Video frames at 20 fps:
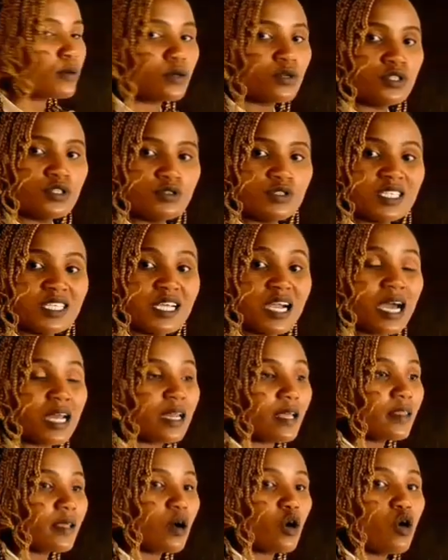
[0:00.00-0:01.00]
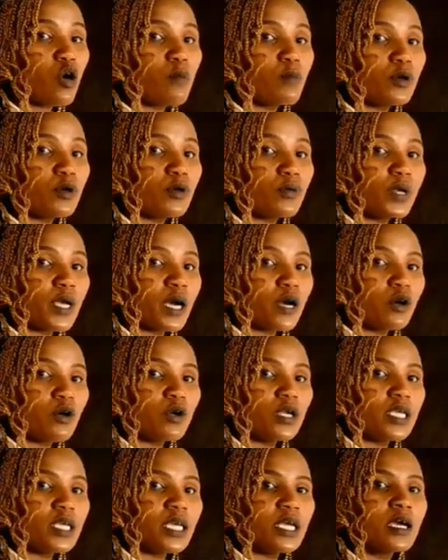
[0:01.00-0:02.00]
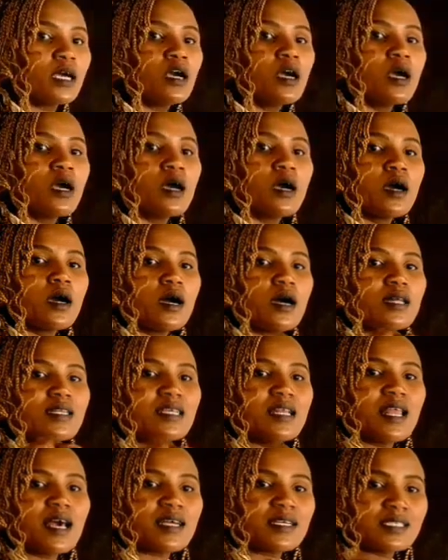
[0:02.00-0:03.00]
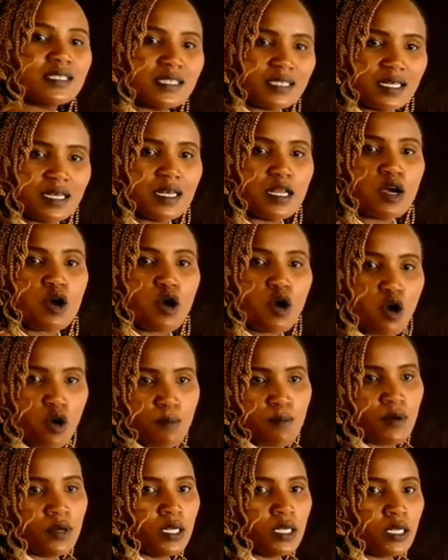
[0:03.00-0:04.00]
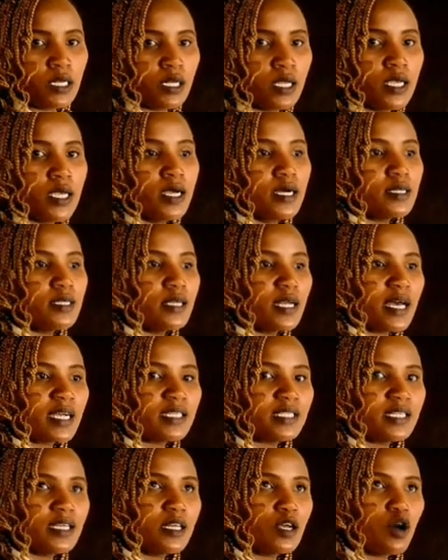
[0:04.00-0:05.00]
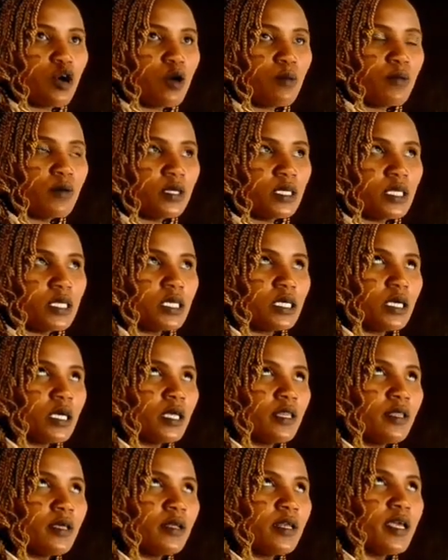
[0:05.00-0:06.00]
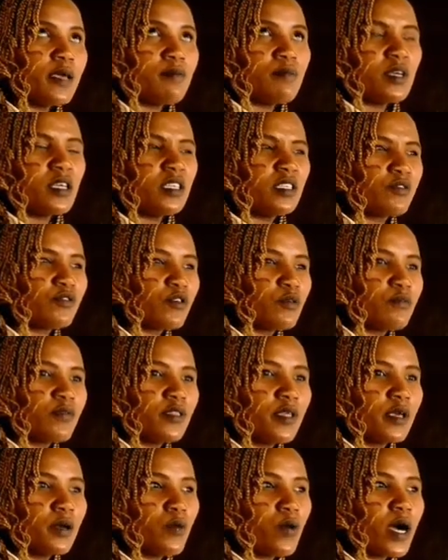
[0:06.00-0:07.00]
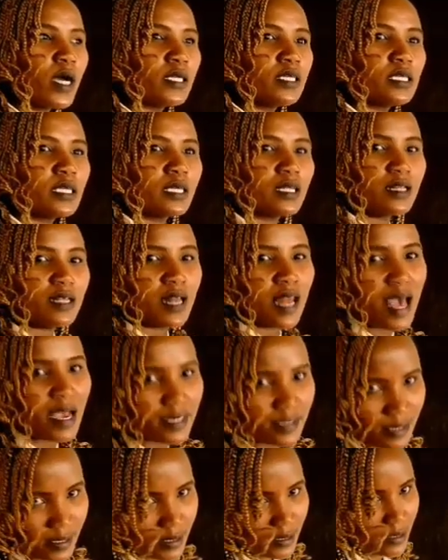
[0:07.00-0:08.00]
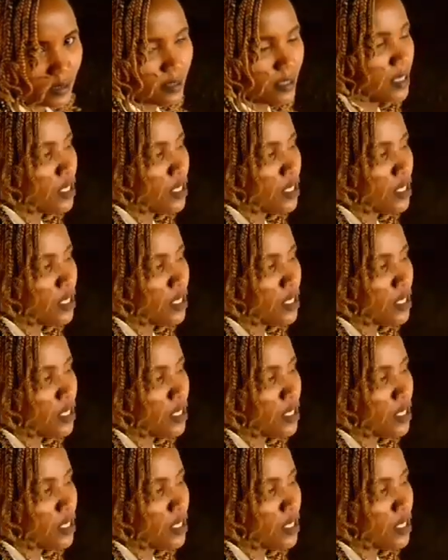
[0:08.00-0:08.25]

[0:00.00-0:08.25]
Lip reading: producing another hormone we are calling relaxin hormone. Relaxin hormone, the name is from the word relax.